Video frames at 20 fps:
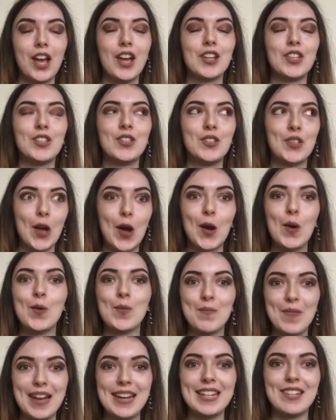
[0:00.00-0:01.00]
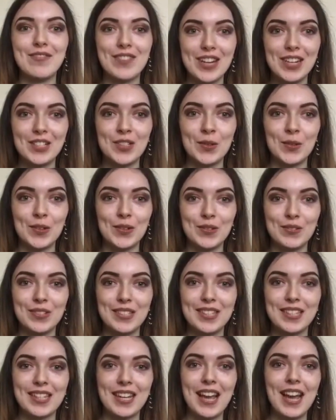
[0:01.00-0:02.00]
so many
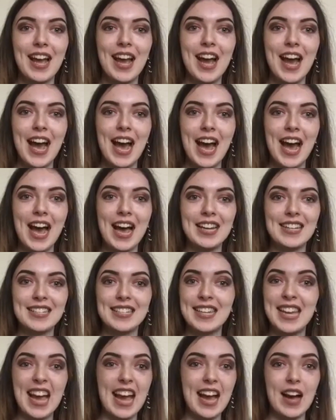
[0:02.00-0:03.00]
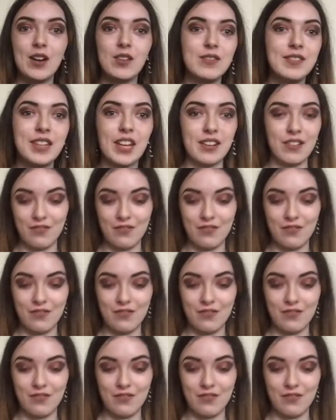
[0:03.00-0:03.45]
rituals and now none